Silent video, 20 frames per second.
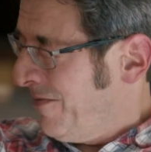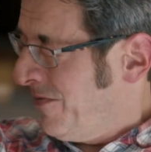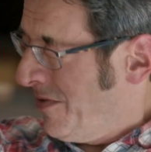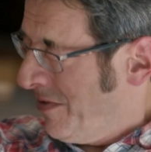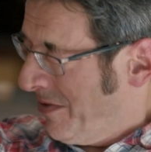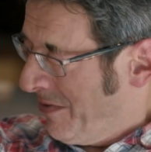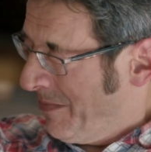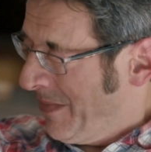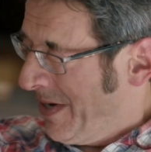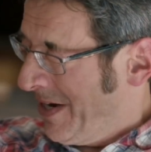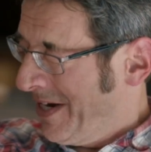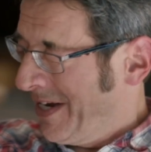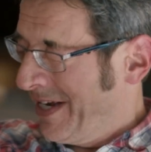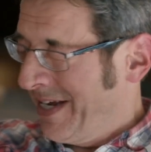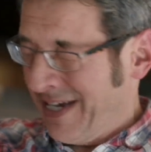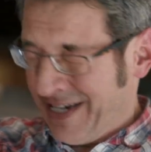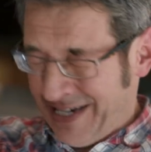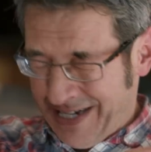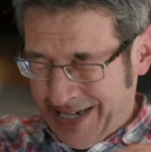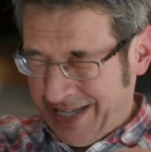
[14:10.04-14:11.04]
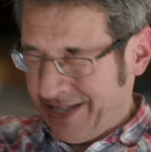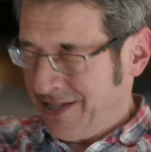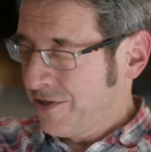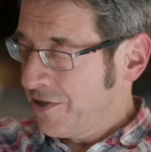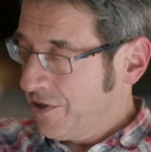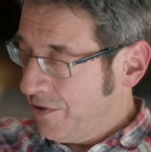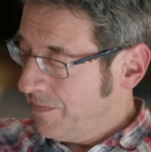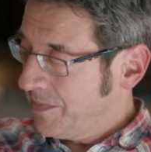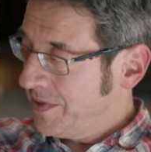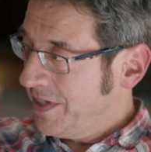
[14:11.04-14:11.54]
them the money and get the
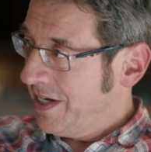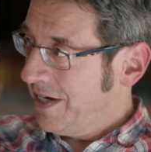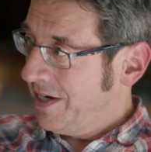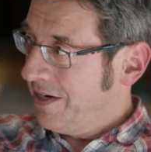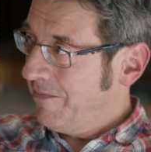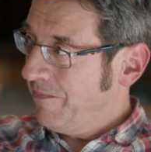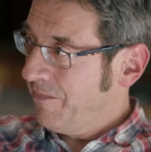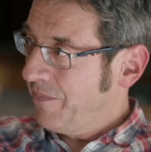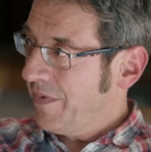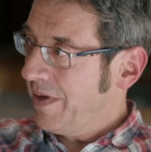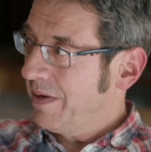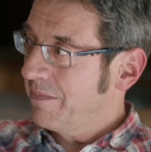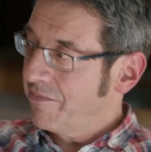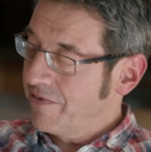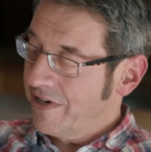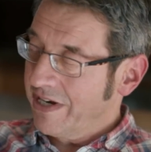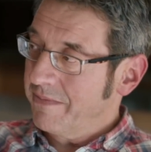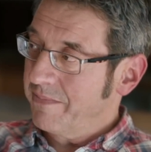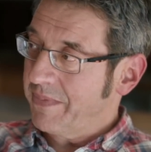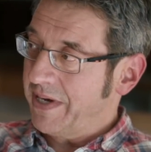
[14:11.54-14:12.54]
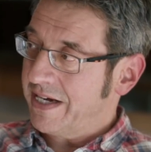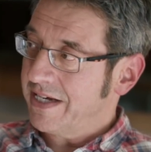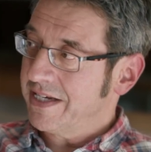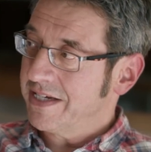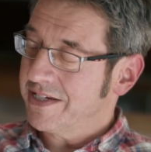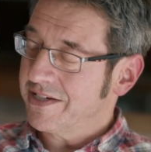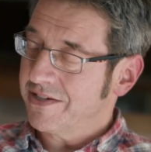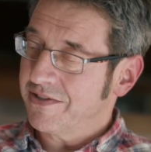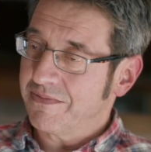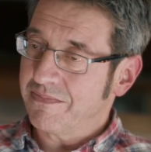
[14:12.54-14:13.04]
job done and bring it back
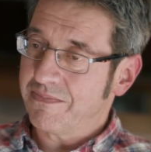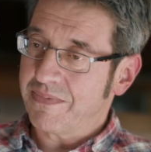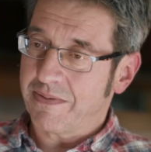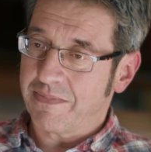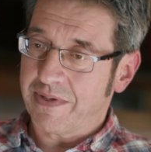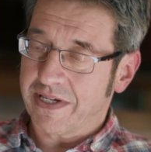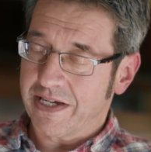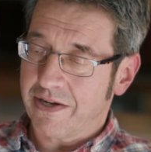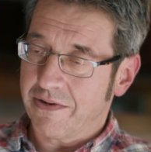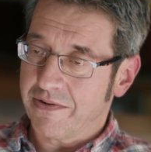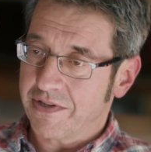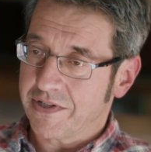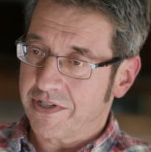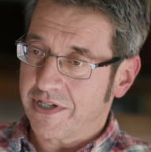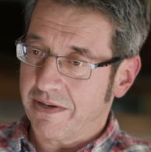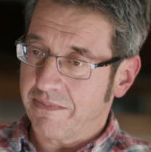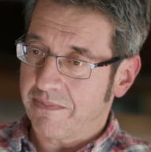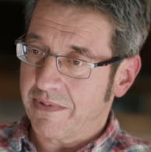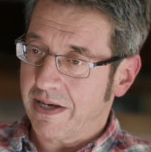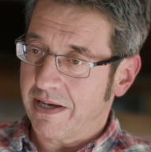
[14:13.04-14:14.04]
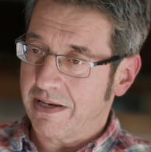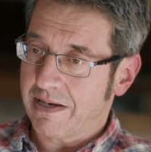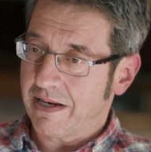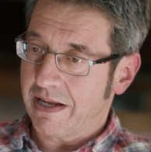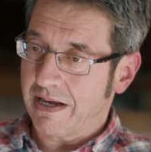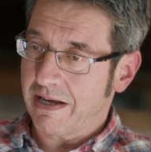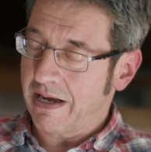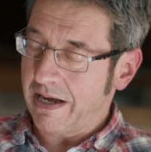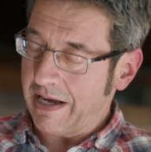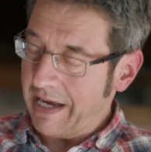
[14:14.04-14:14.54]
into public ownership.
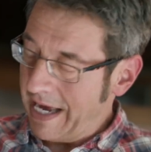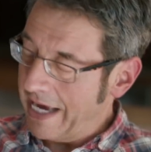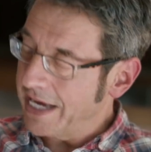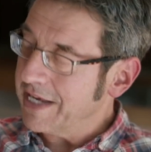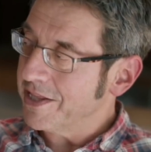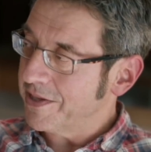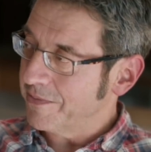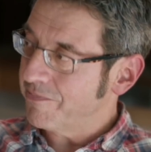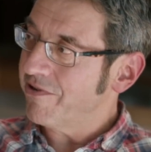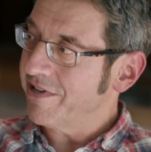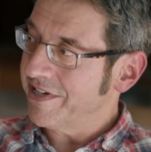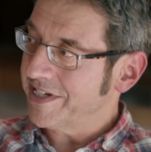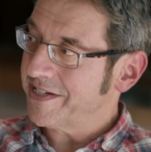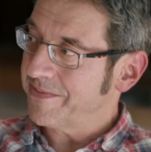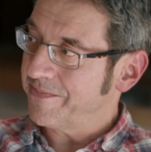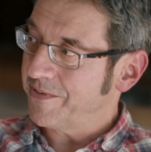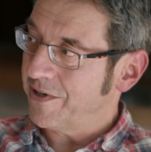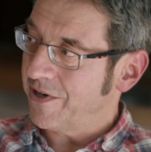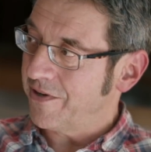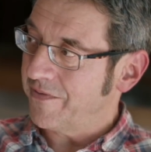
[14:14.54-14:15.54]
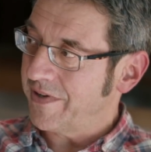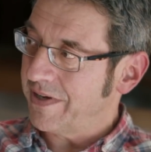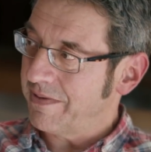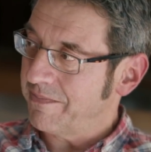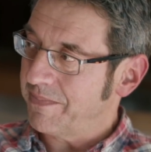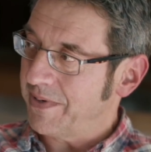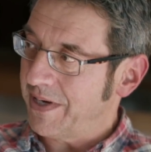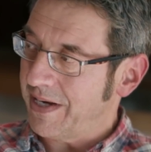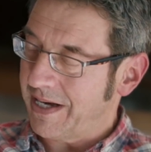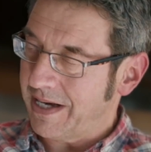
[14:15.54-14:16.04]
I hate the principle of it,
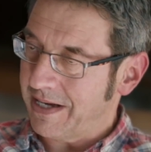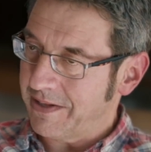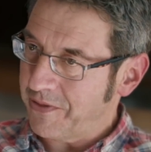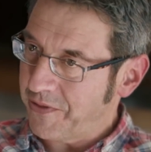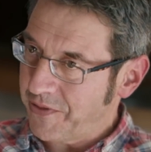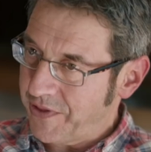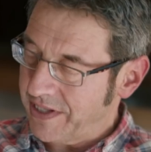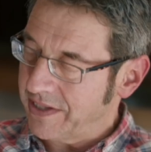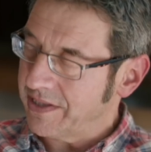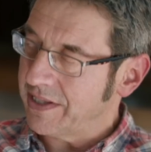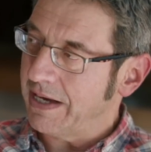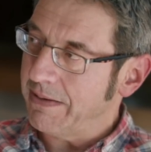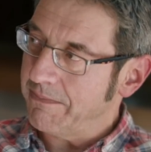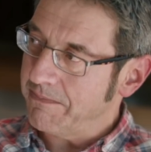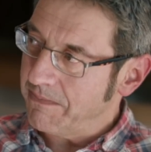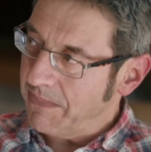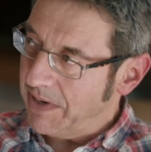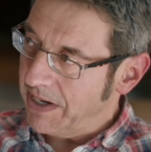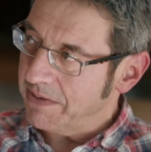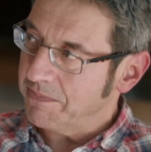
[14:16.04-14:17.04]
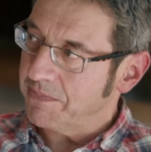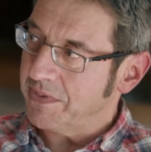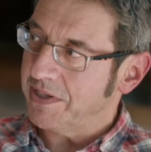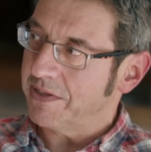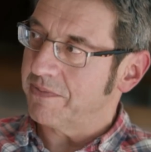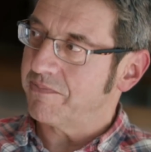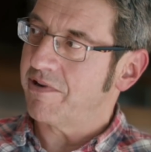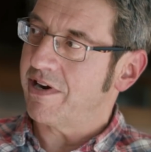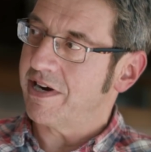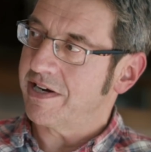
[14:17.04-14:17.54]
but I think that might be the
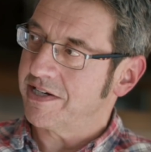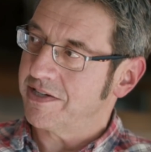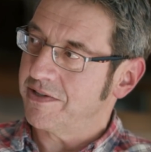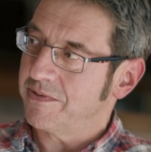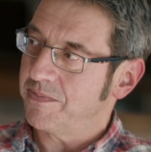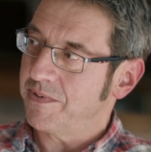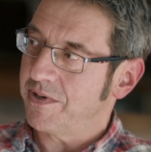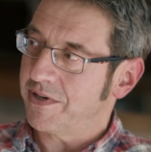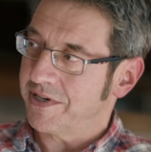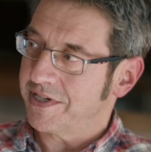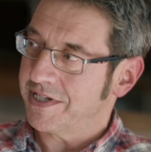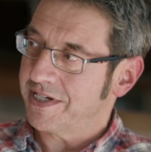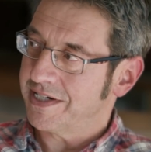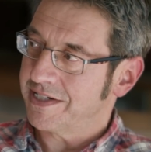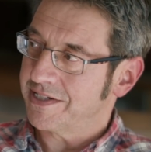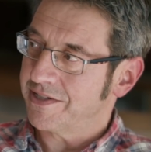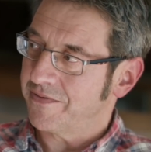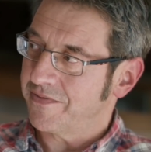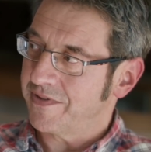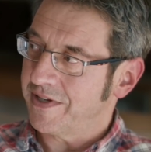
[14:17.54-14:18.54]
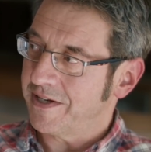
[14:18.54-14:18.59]
practical politics of it.